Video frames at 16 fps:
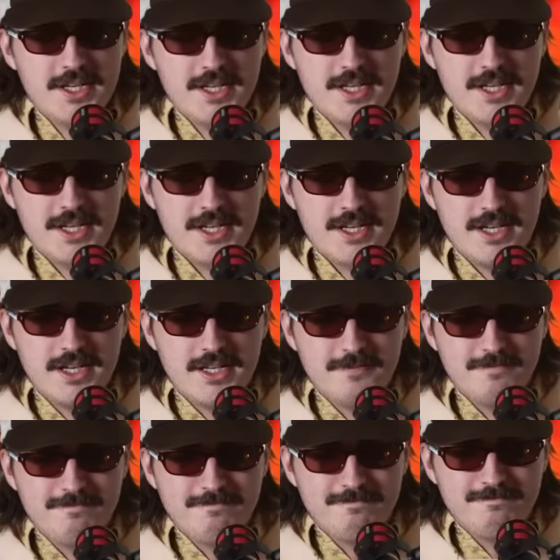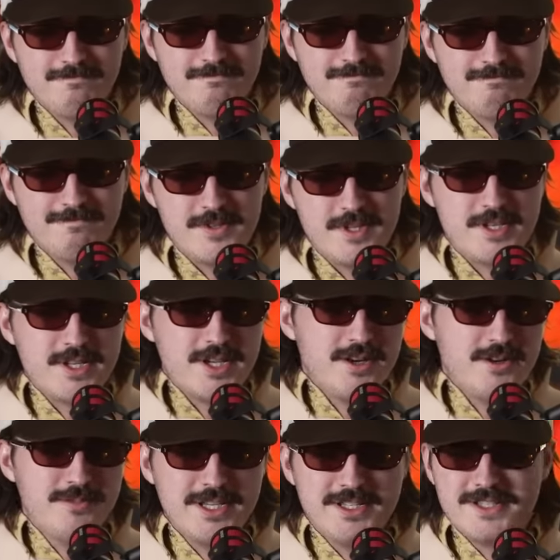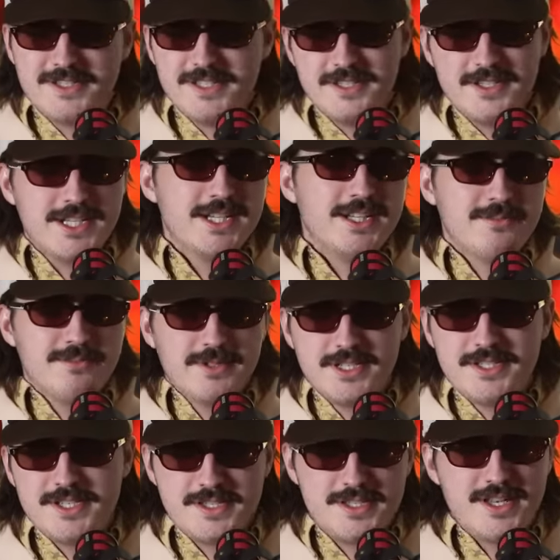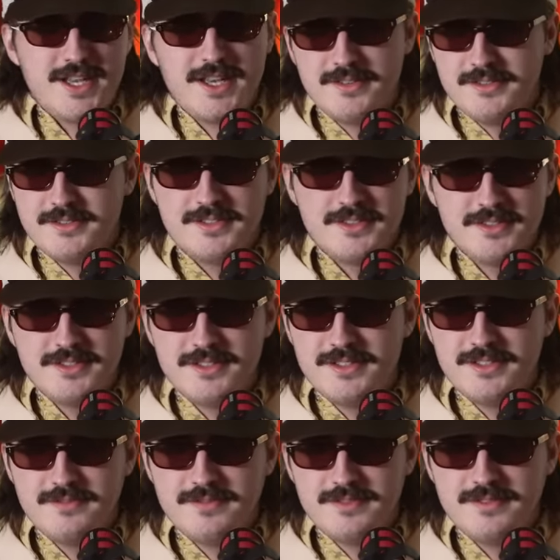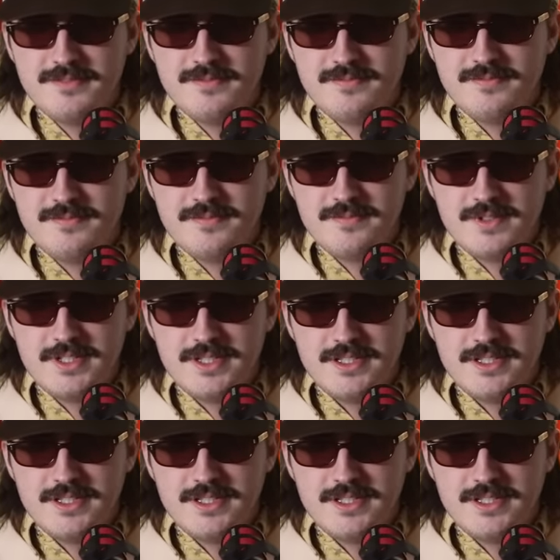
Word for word: Uh, but so basically, you hated Blazing Saddles. I didn't fucking. I didn't hate it.